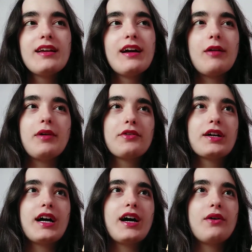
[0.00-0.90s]
about
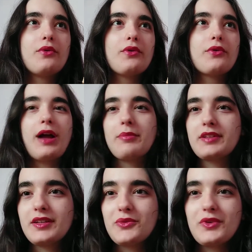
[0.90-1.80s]
how
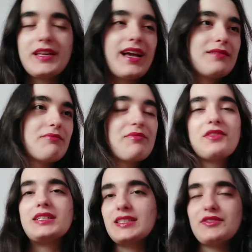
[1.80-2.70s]
corrupted we get
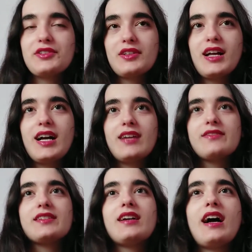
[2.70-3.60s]
living our lives
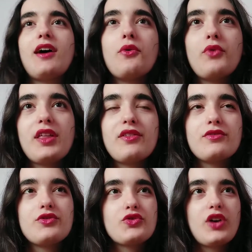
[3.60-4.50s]
and how we either
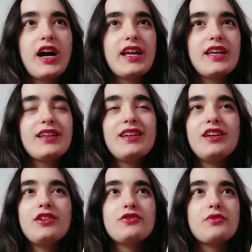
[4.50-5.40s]
try
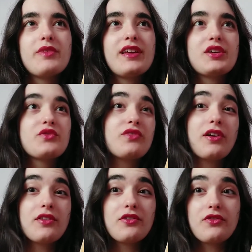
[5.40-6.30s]
to be as
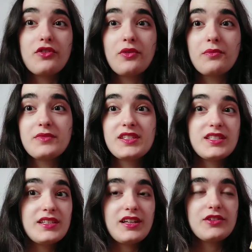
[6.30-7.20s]
farther from
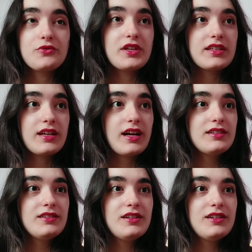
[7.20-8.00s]
sin as we can,